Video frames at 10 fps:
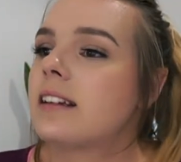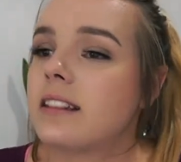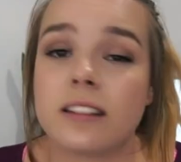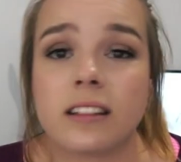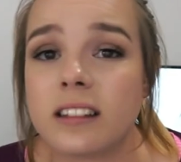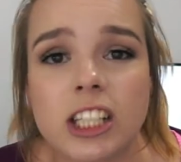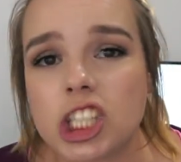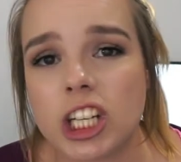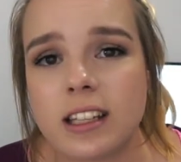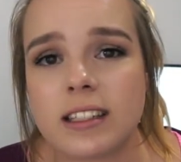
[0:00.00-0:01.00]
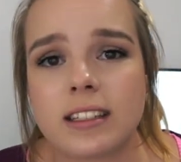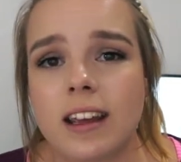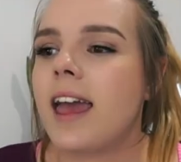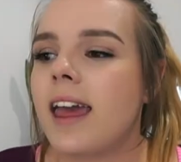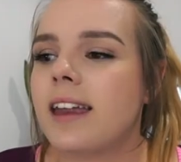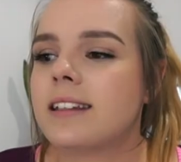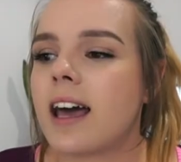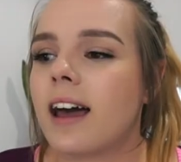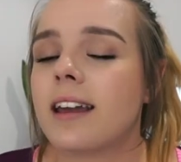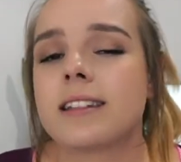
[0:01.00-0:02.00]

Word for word: they're delicious, and uh,